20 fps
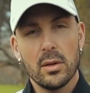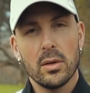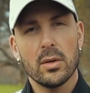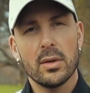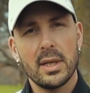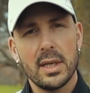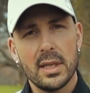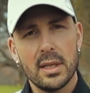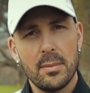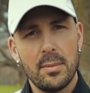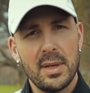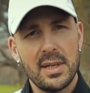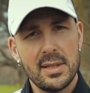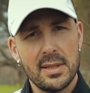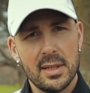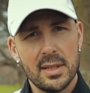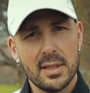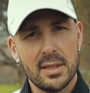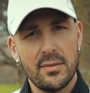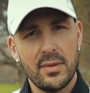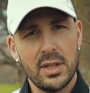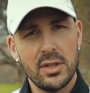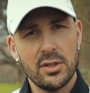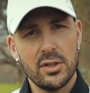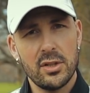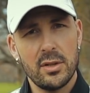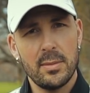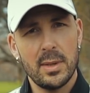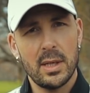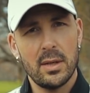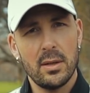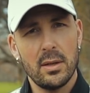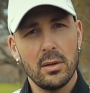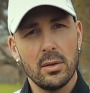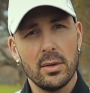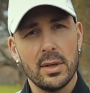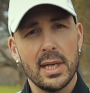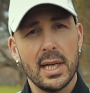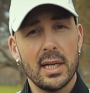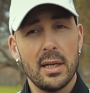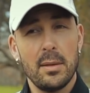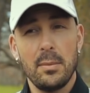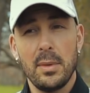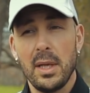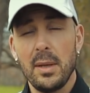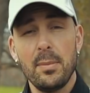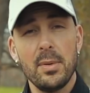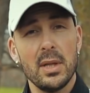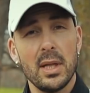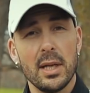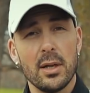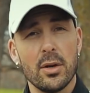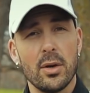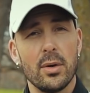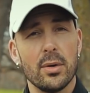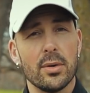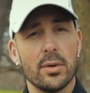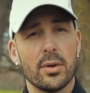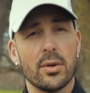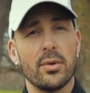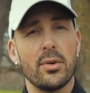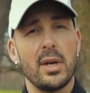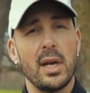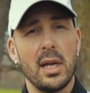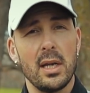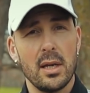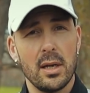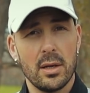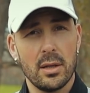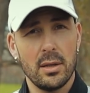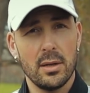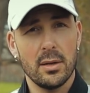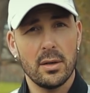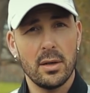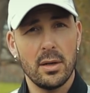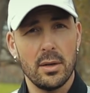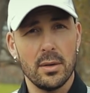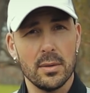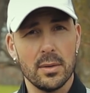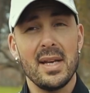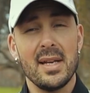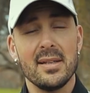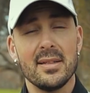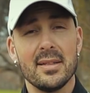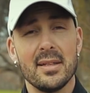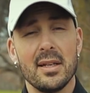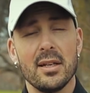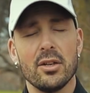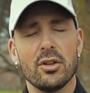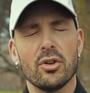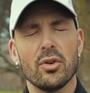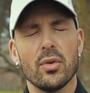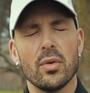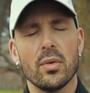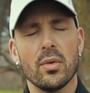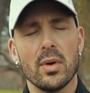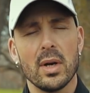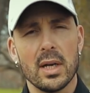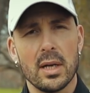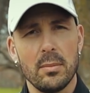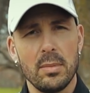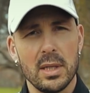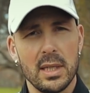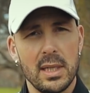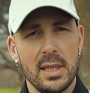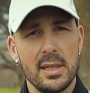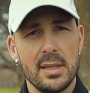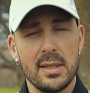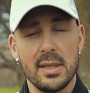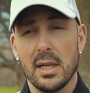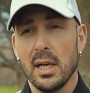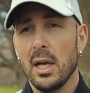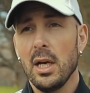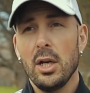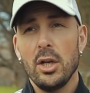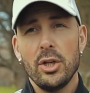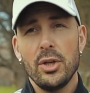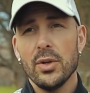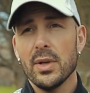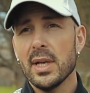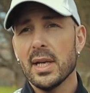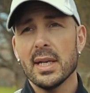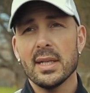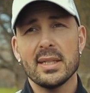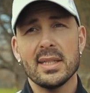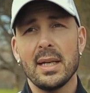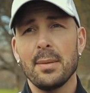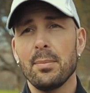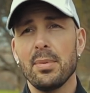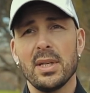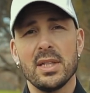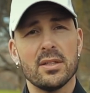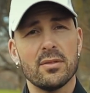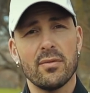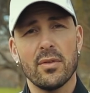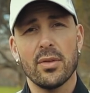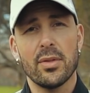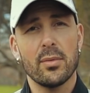Learning the basics of HTML, learning how to manipulate code or creating code is incredibly easy. You can get templates for